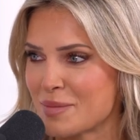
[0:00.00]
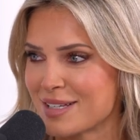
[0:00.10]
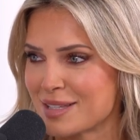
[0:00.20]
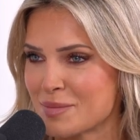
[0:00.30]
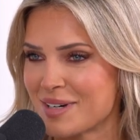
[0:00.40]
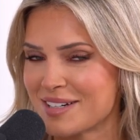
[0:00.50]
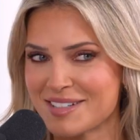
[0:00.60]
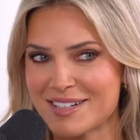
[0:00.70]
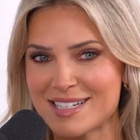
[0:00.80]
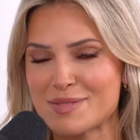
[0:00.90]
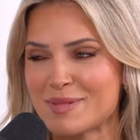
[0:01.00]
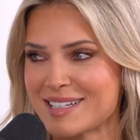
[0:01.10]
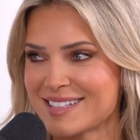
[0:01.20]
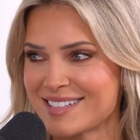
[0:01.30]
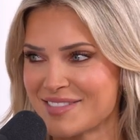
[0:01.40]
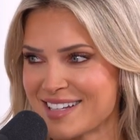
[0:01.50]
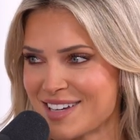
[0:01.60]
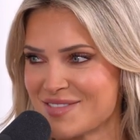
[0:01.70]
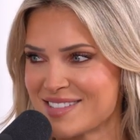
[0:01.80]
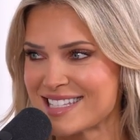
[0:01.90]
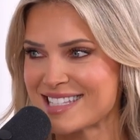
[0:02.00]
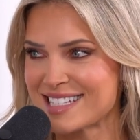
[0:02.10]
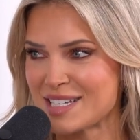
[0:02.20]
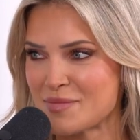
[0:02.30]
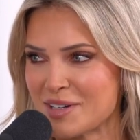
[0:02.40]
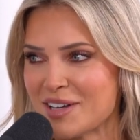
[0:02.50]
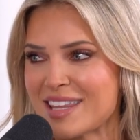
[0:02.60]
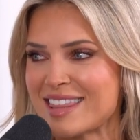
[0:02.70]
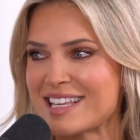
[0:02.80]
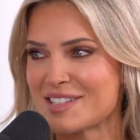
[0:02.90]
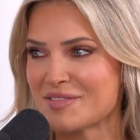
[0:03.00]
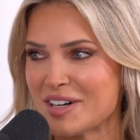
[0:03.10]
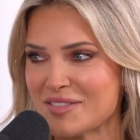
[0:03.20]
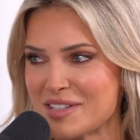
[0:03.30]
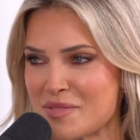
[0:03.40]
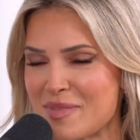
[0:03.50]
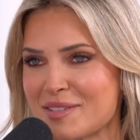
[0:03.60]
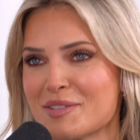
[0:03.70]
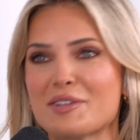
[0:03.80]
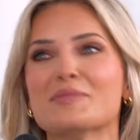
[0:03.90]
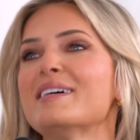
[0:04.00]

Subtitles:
about the partner aspect when it comes to sleep and all the things involved in the bedroom.